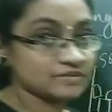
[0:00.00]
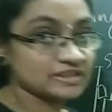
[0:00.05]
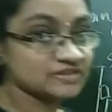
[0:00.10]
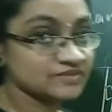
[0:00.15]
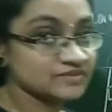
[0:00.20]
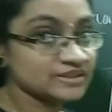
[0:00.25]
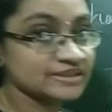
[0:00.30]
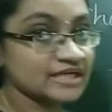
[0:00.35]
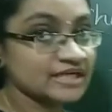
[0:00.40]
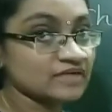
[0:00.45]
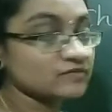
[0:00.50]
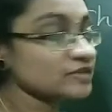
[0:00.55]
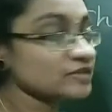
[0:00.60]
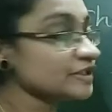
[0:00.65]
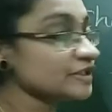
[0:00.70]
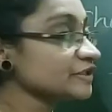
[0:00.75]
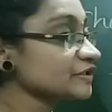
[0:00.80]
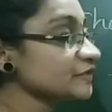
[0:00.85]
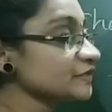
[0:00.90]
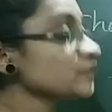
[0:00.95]
It will
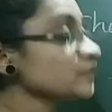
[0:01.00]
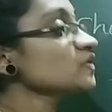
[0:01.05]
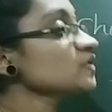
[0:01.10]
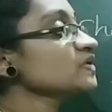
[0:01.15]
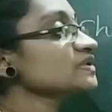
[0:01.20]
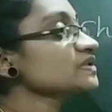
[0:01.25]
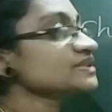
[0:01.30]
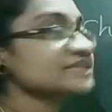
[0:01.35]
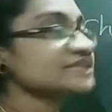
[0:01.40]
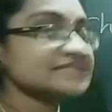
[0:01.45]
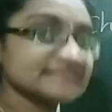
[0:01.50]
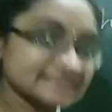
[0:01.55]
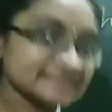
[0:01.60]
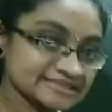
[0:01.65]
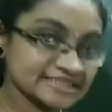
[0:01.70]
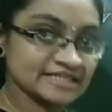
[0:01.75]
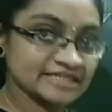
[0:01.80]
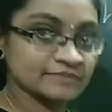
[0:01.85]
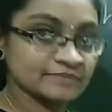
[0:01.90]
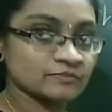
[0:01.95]
convert to
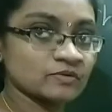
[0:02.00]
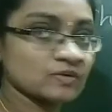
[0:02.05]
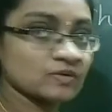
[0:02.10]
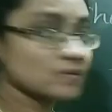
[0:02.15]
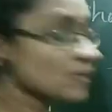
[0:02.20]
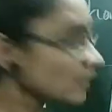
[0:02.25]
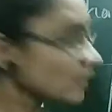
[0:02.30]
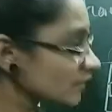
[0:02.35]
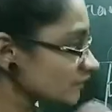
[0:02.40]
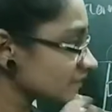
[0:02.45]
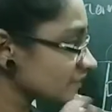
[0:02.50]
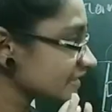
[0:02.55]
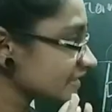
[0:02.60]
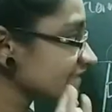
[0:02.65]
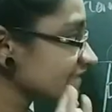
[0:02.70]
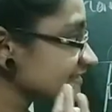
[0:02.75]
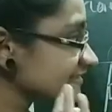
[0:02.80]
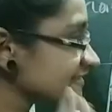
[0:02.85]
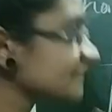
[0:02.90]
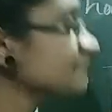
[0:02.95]
steam. Or we
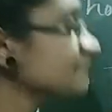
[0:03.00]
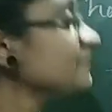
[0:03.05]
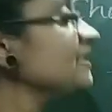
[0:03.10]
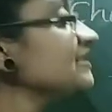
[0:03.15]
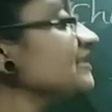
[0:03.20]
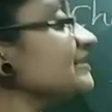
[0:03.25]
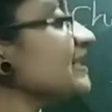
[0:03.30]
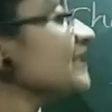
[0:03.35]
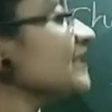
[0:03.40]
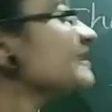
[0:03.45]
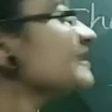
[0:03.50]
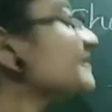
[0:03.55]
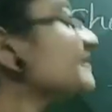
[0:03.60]
can simply say